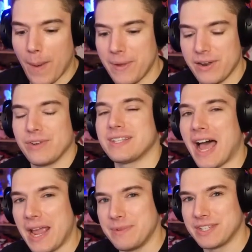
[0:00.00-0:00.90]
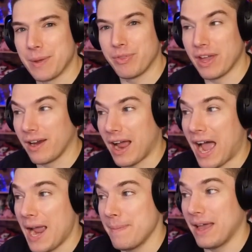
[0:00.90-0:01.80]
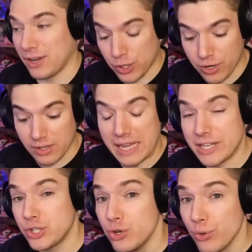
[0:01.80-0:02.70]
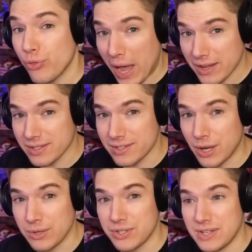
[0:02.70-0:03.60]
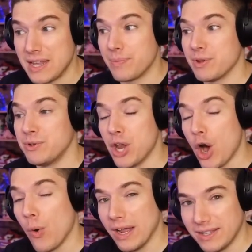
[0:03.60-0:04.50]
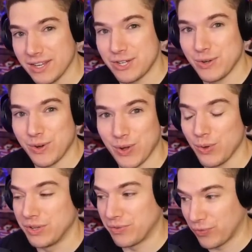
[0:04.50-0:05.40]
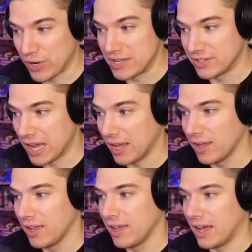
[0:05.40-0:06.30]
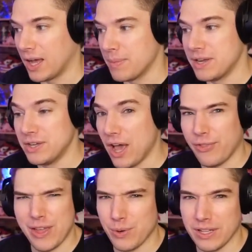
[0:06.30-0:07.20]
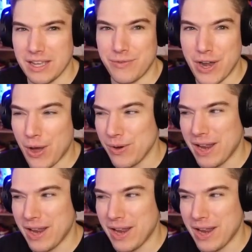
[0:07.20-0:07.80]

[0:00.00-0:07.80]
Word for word: a bit of a time skip there. I'm currently at 2,000 stones deep, no additional golden Frieza. Um, nothing really of note,